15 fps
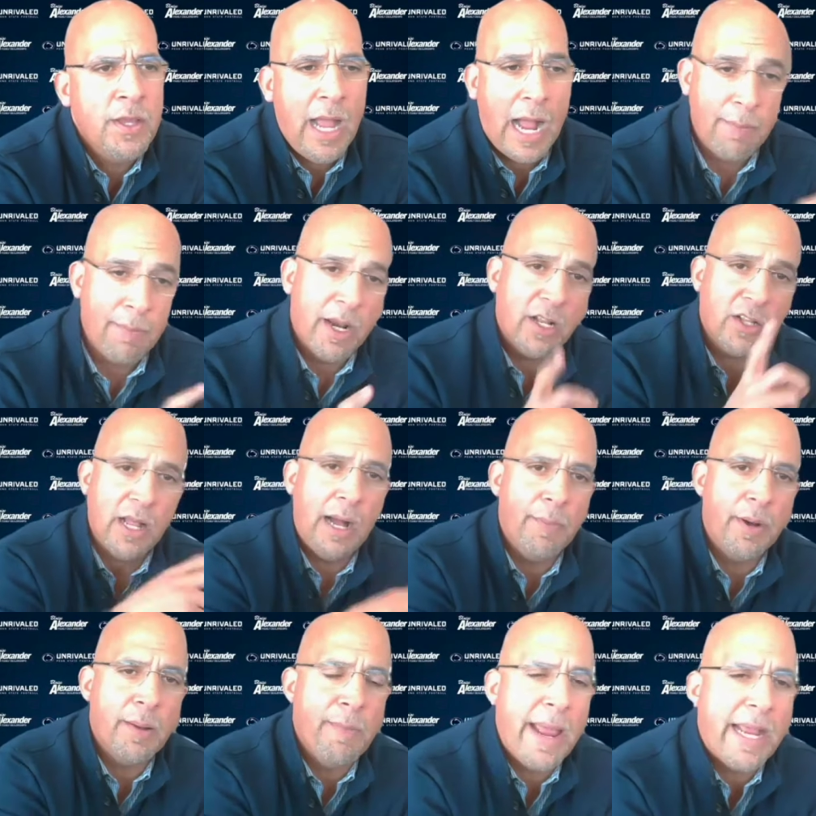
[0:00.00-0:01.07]
I'm
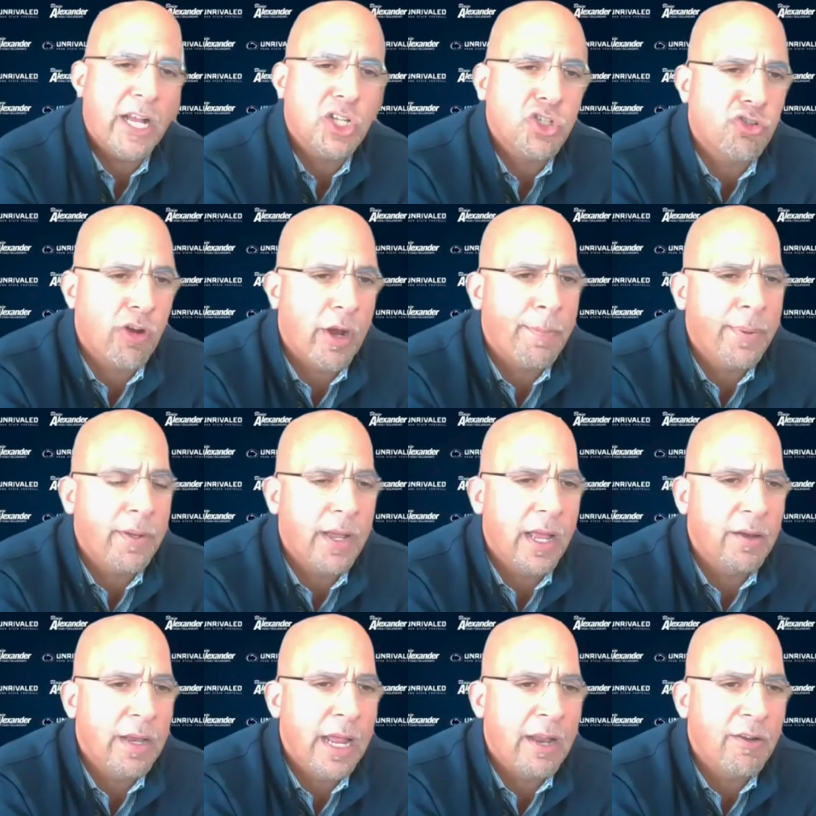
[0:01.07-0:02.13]
gonna make a trip
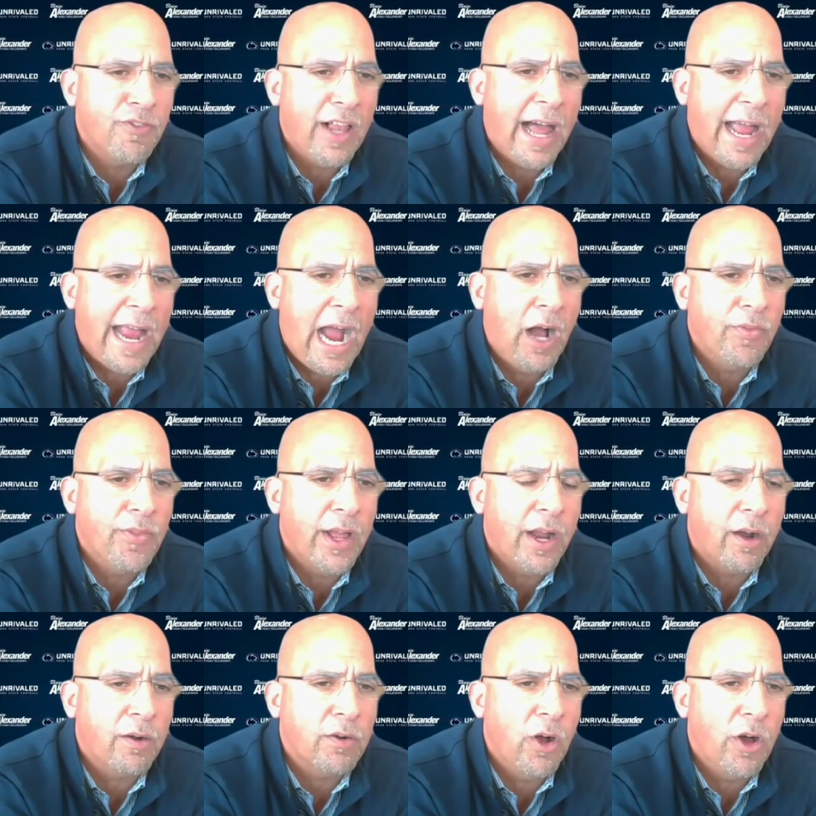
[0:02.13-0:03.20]
and fly out
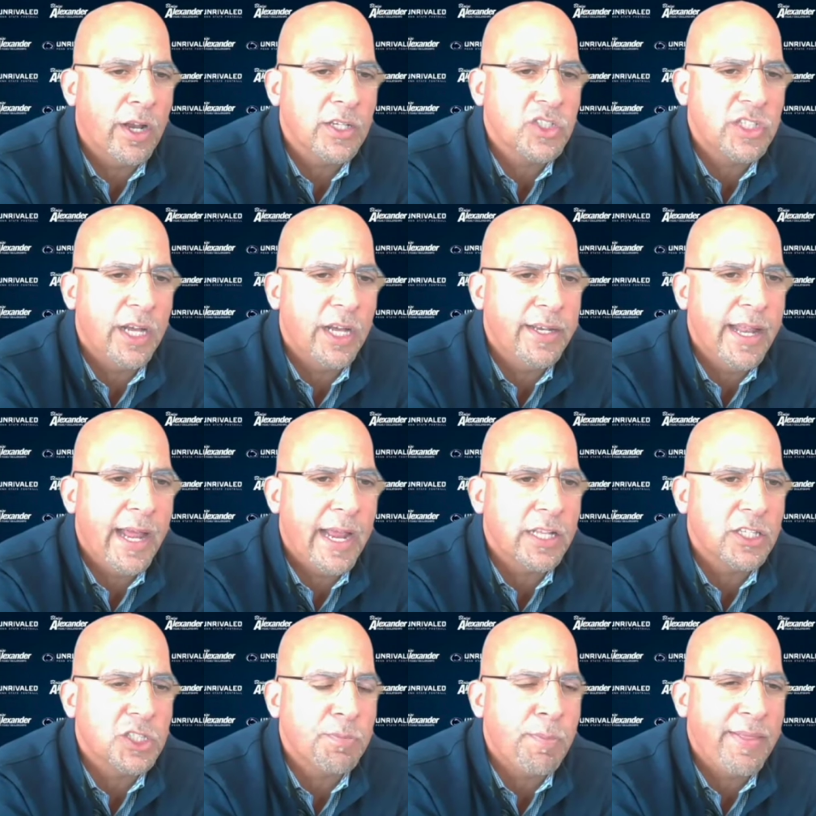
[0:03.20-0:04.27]
there on a Sunday
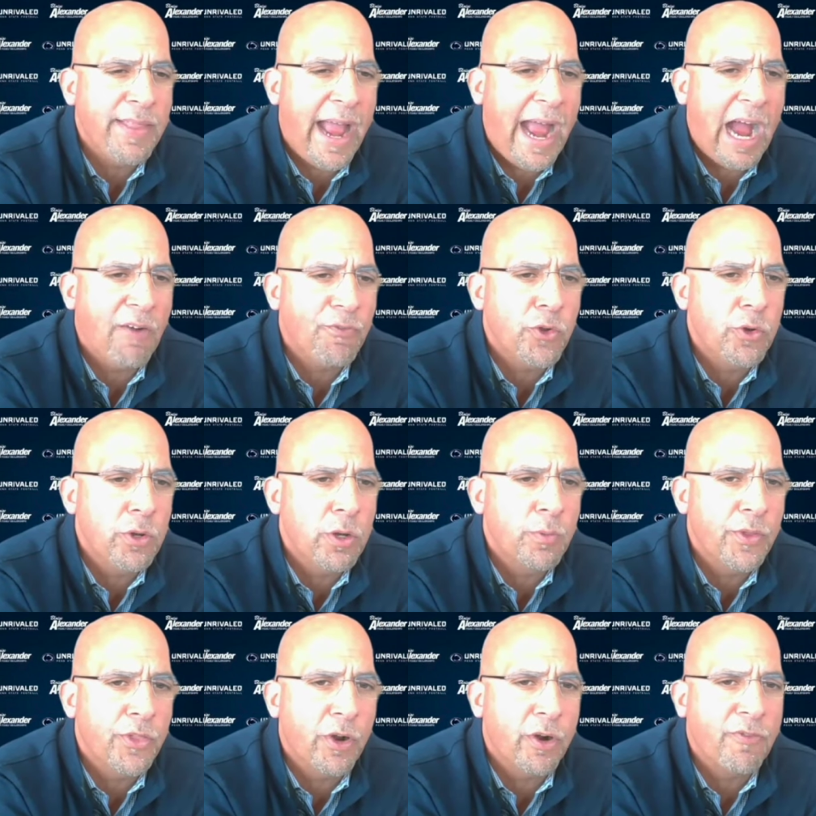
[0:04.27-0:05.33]
and spend the afternoon
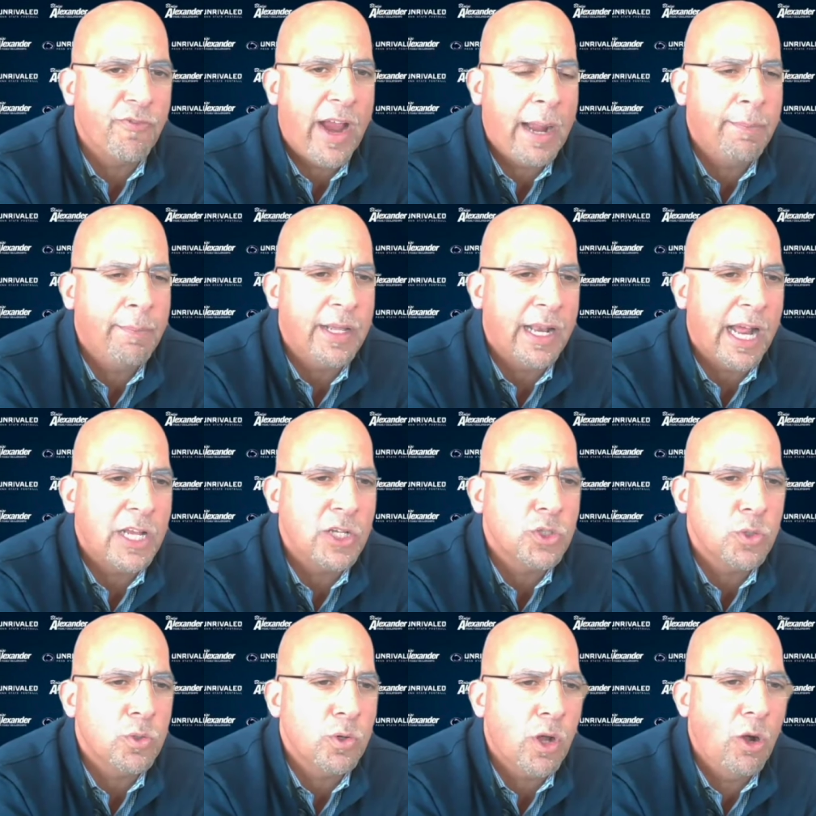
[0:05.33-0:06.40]
with their family and high
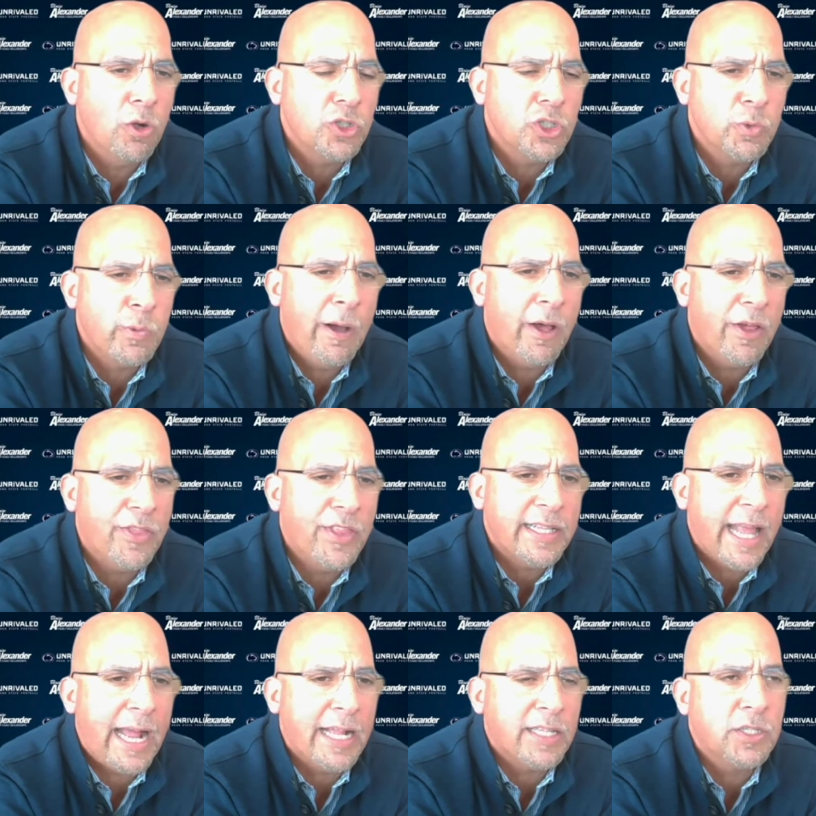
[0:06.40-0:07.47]
school coach as well. I think
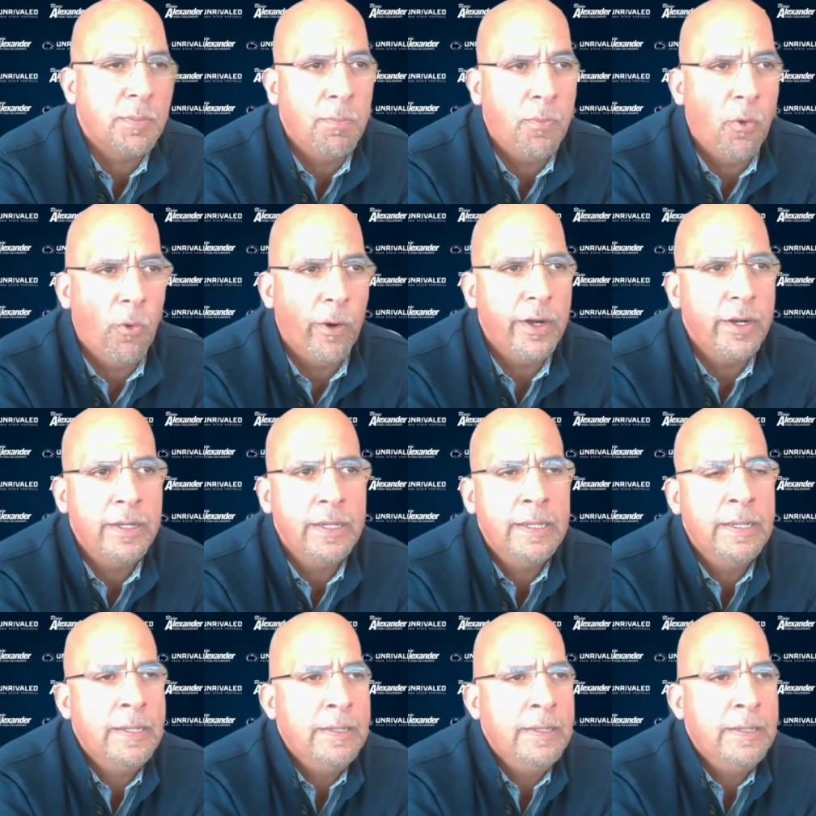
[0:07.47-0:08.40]
that's important.